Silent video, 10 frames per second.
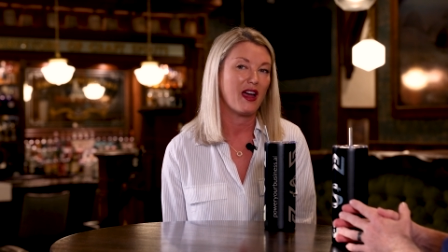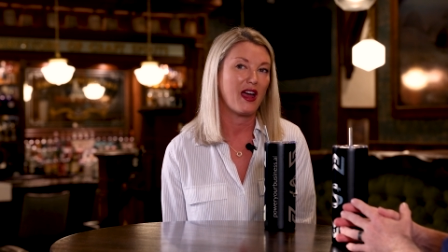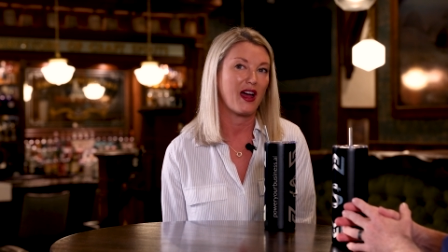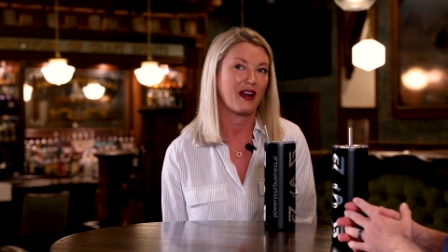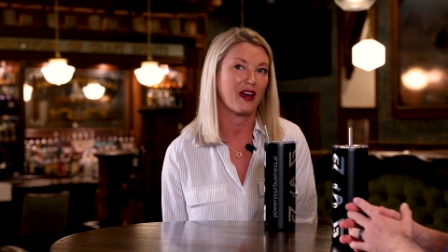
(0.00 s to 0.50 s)

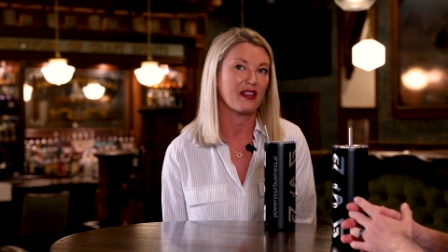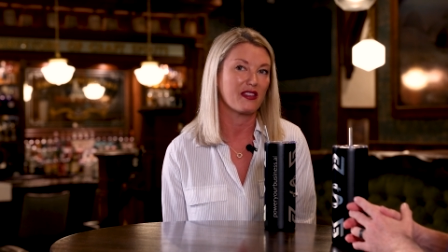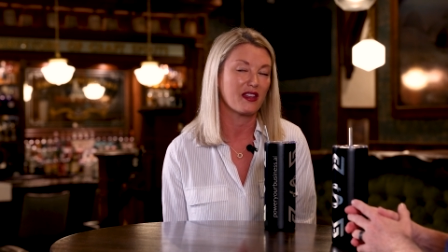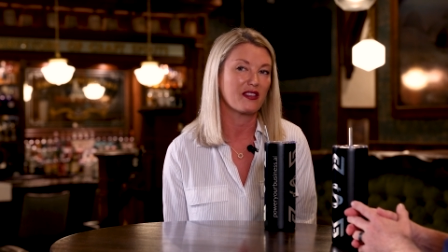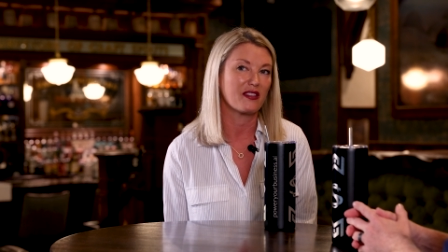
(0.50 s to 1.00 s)
And I
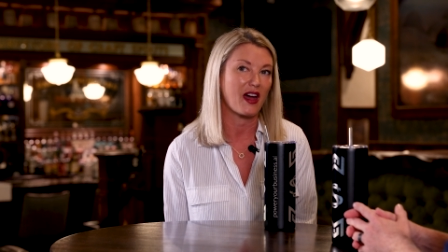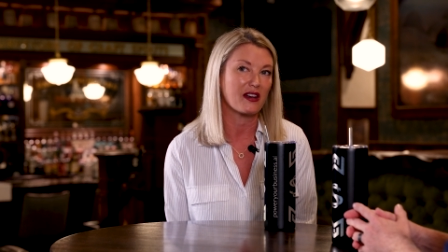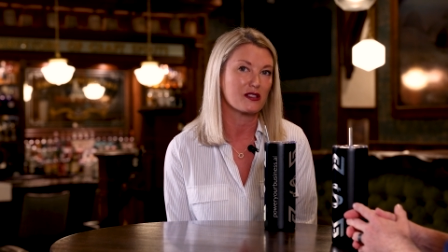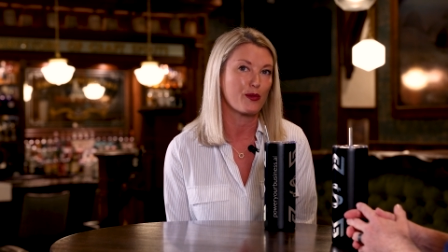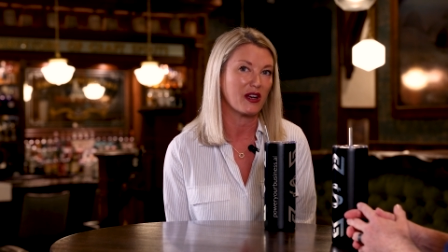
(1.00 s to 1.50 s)
think that
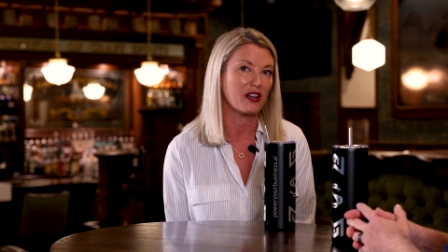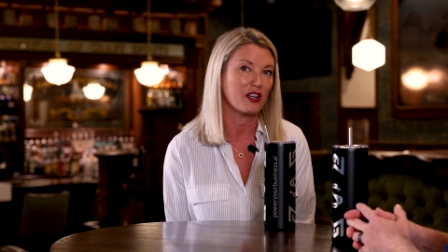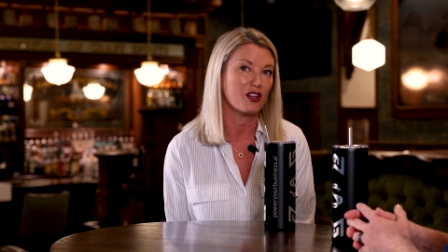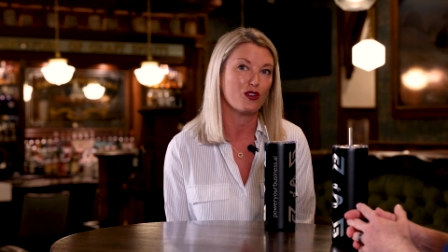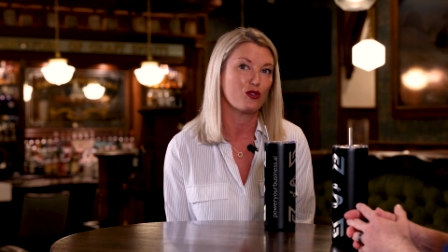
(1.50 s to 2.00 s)
has been a
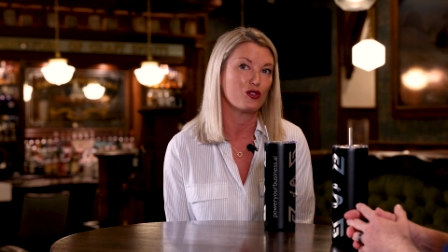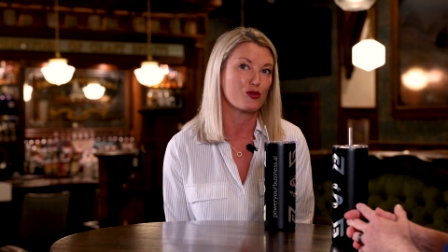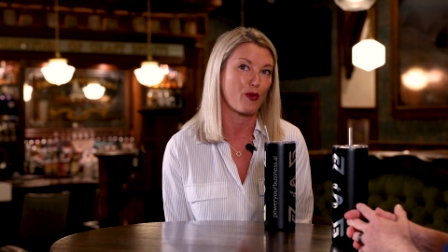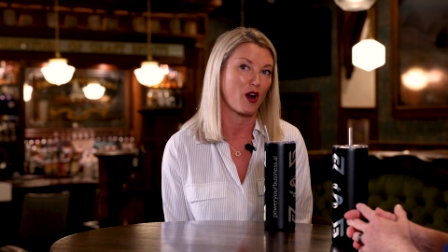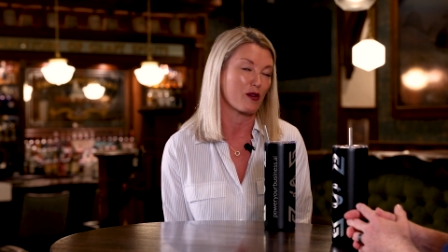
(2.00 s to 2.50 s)

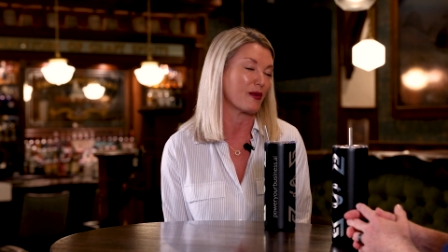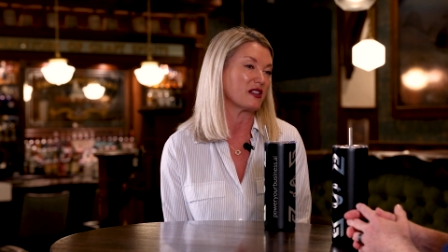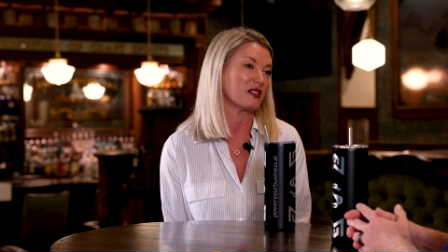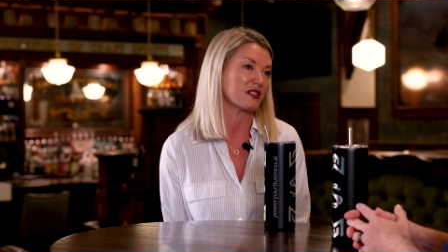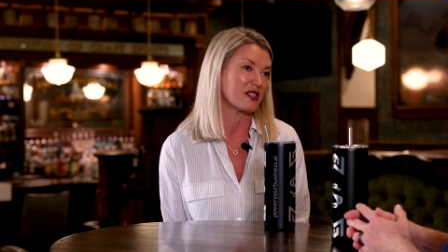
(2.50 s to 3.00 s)
huge part of
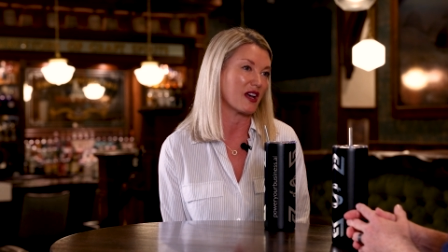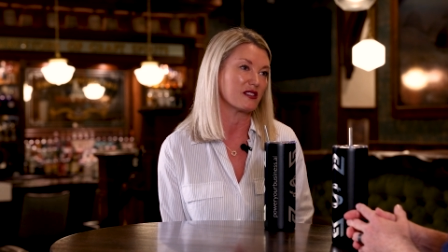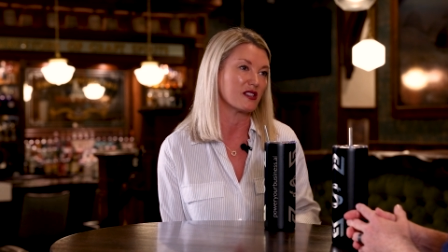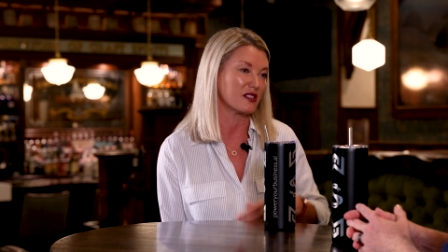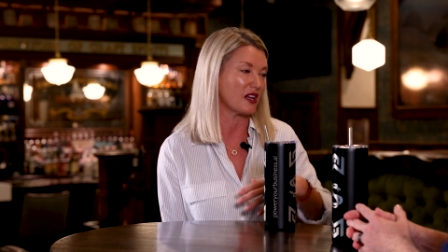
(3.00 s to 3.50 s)
my
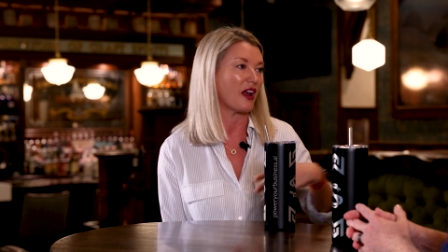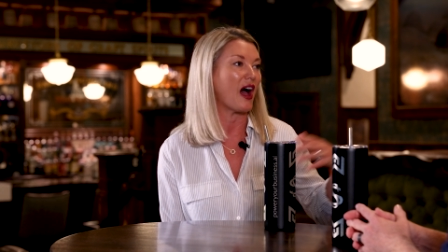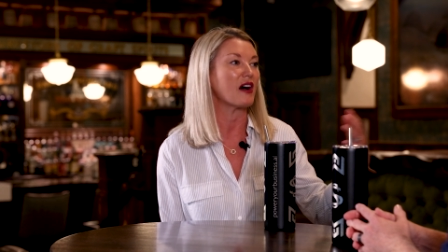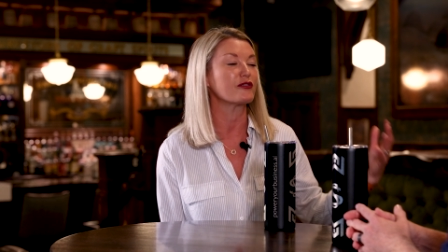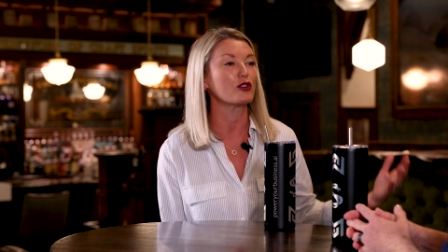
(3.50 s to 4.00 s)
success, is that
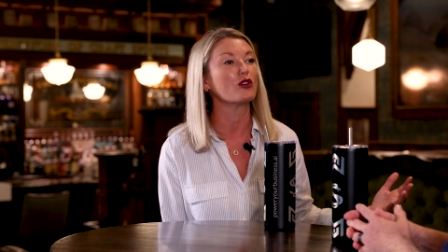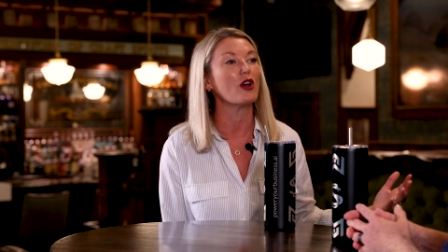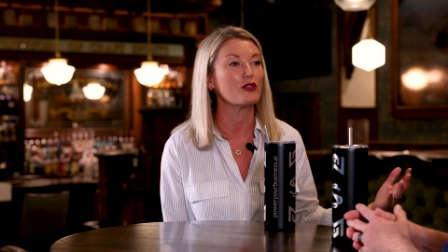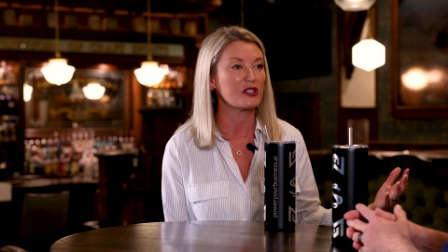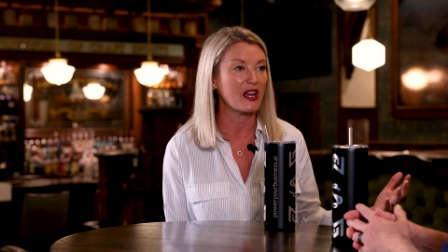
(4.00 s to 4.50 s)
after
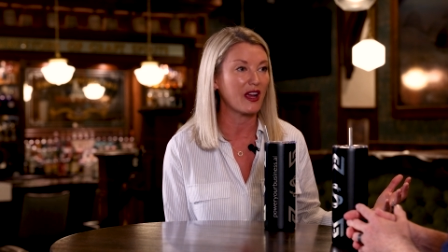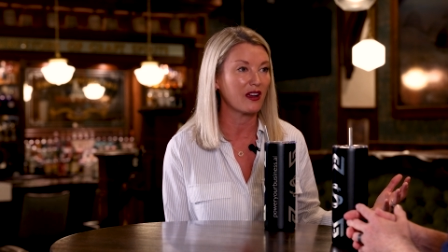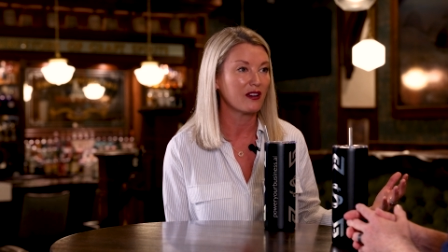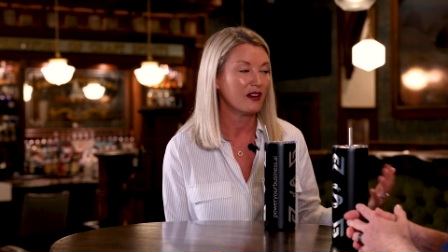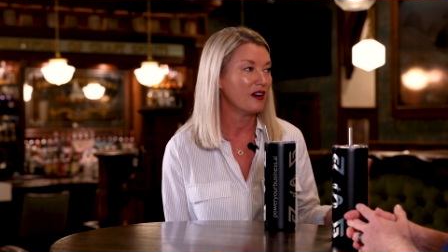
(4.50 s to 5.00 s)

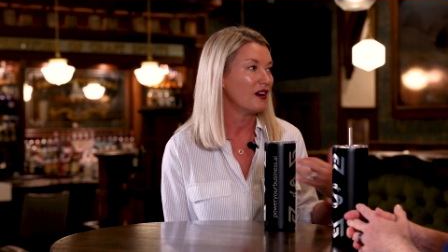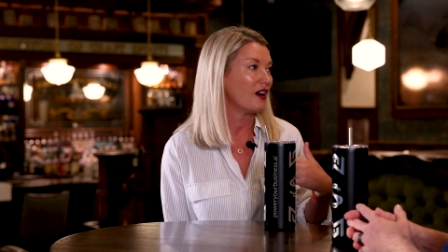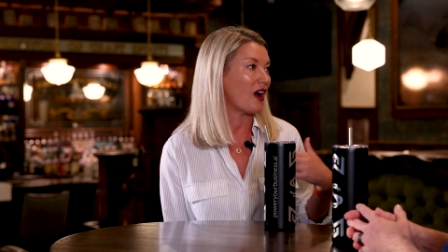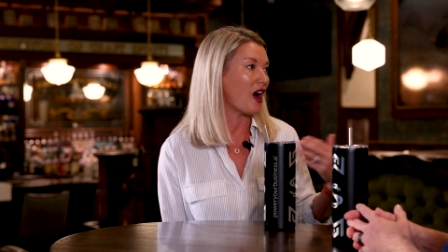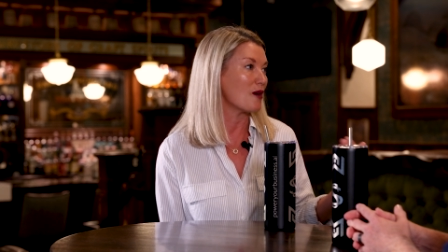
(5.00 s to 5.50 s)
closing,
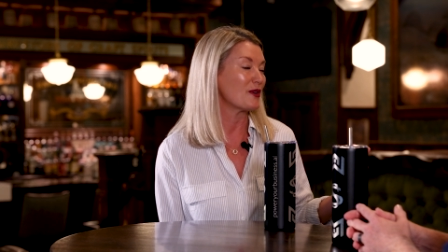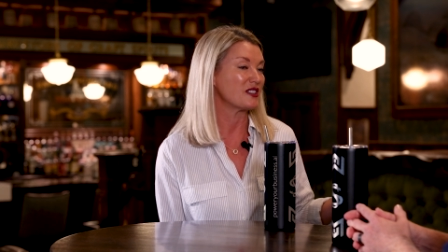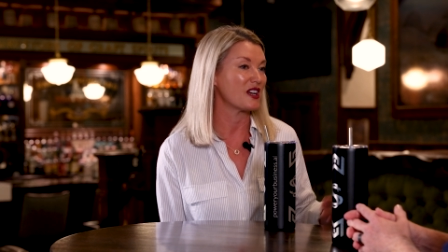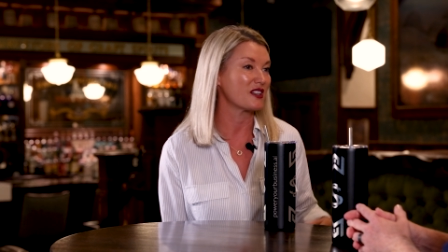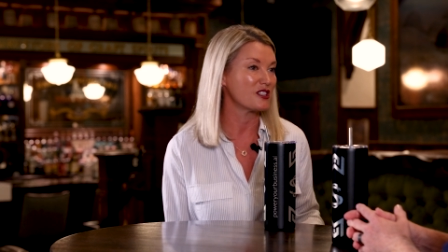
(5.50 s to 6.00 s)
I'm
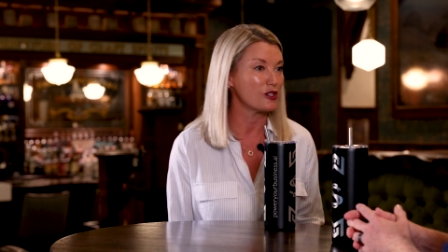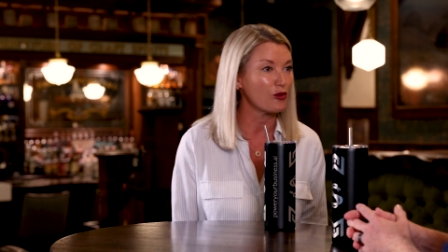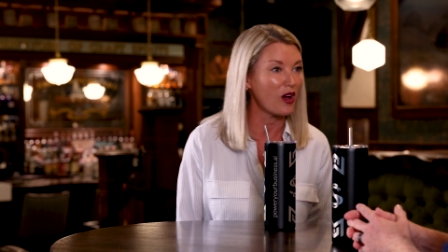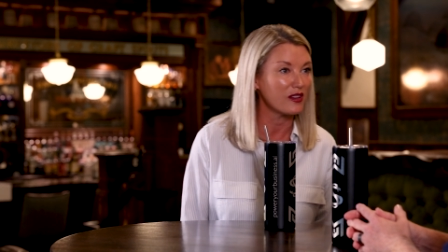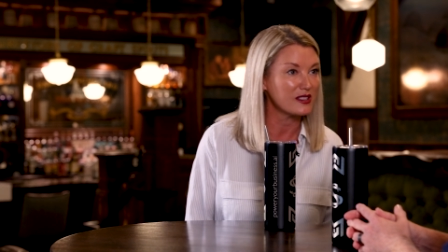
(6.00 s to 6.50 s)
going to text
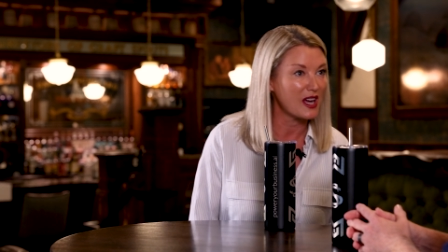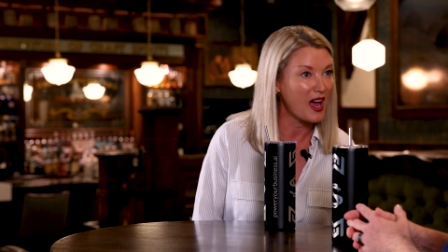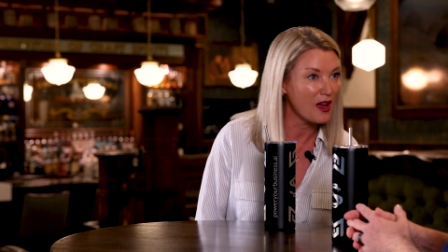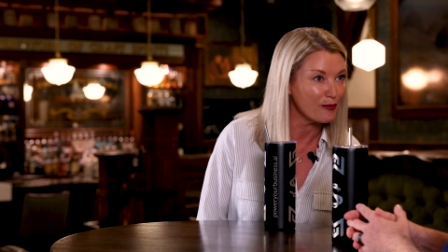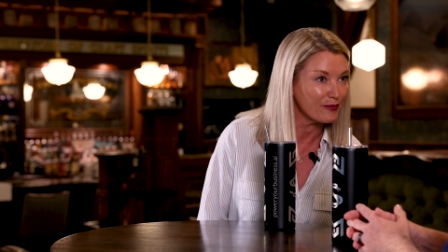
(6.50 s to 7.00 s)
you all the
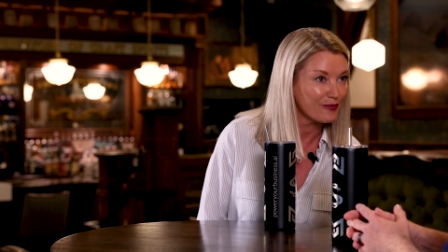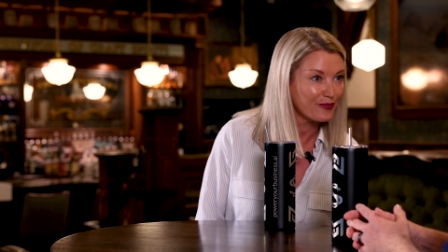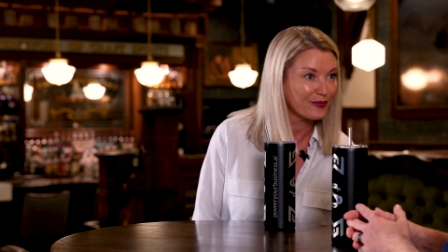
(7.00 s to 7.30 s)
time.